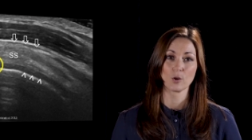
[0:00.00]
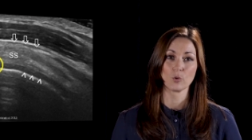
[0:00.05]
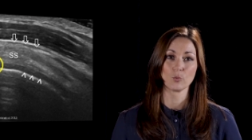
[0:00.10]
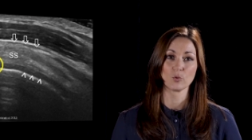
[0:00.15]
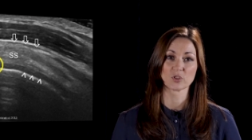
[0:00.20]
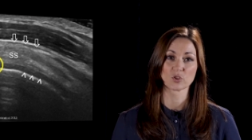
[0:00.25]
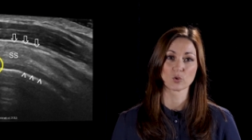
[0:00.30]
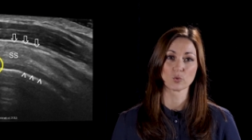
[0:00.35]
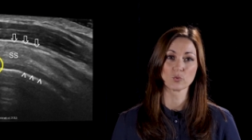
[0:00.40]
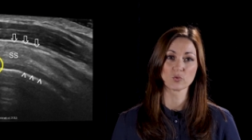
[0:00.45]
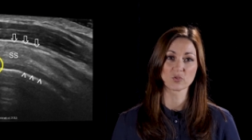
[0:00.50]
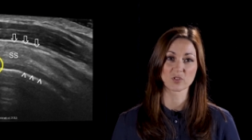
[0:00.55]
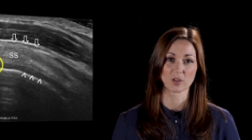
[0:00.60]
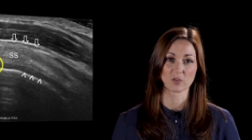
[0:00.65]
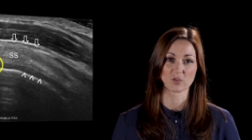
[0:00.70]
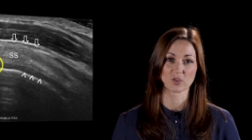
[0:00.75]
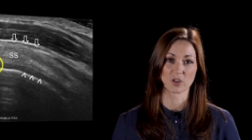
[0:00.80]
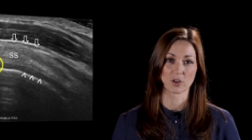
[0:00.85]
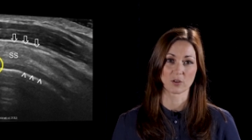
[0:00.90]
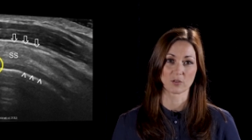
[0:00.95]
which also
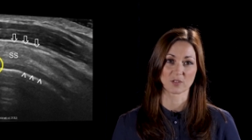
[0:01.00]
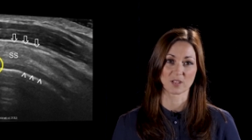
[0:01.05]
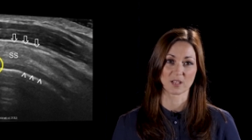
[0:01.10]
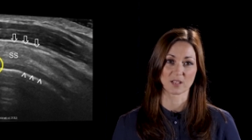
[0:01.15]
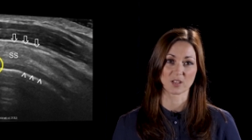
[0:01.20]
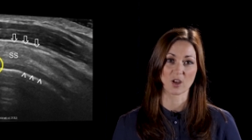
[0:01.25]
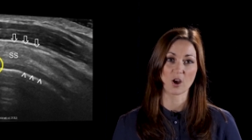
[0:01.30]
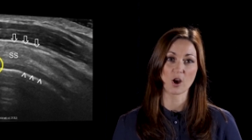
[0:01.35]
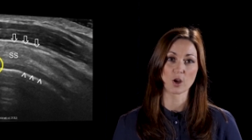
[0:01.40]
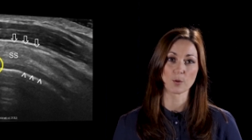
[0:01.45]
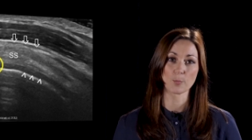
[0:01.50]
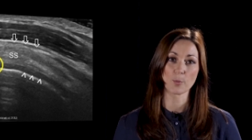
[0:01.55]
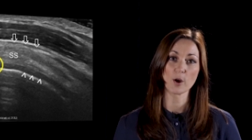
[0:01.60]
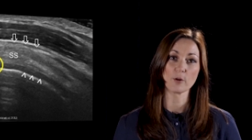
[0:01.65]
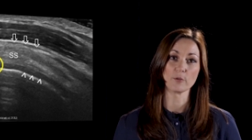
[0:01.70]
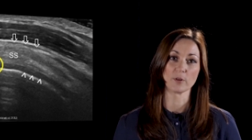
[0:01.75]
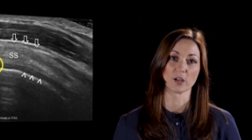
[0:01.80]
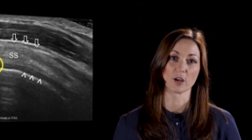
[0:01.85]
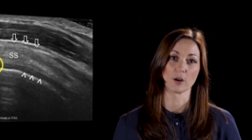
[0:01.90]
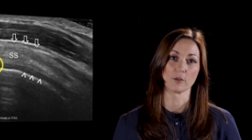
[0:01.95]
shows as
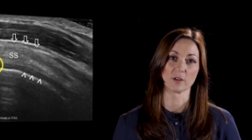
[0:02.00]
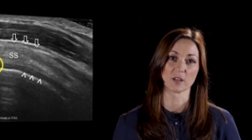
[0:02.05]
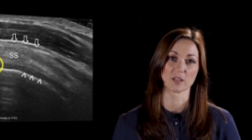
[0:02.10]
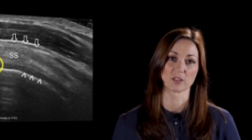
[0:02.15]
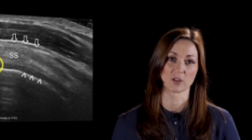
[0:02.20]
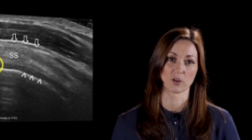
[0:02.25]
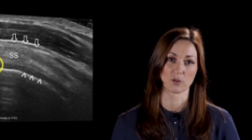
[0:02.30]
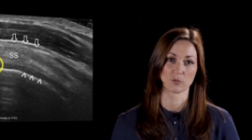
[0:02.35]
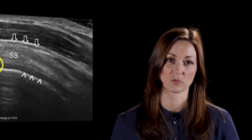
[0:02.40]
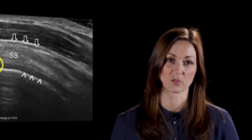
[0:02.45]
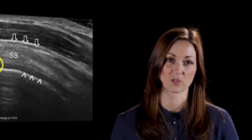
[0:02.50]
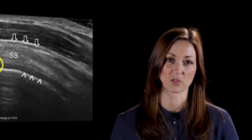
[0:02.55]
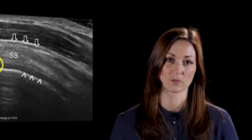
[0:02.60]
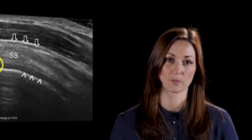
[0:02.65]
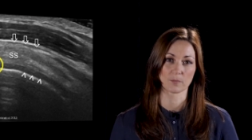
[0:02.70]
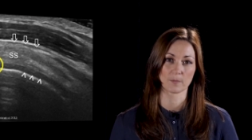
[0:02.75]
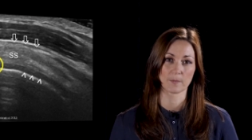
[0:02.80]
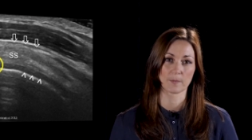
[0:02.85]
hypoechoic zones.